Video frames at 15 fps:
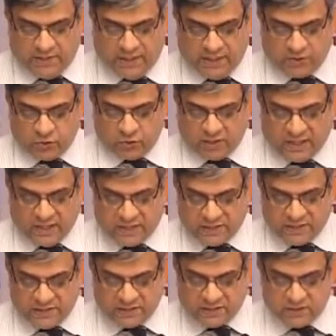Dendrochirus
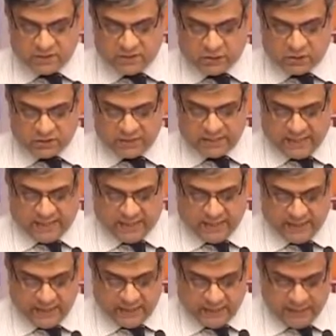
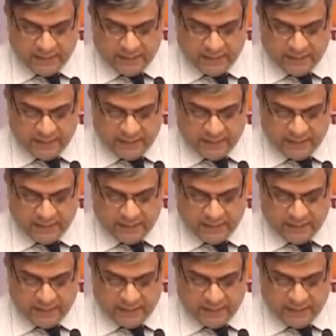stocksire.